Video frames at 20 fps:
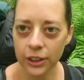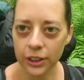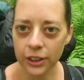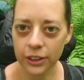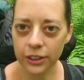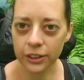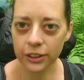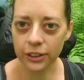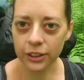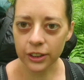
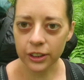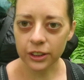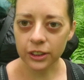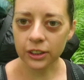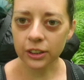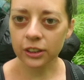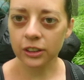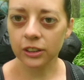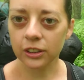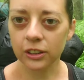And
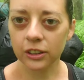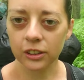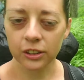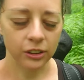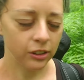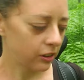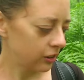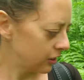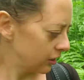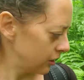like
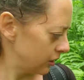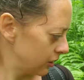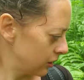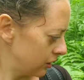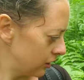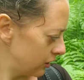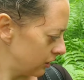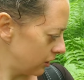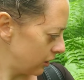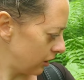
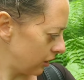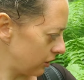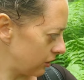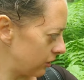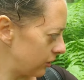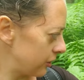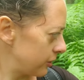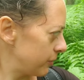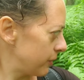don't know,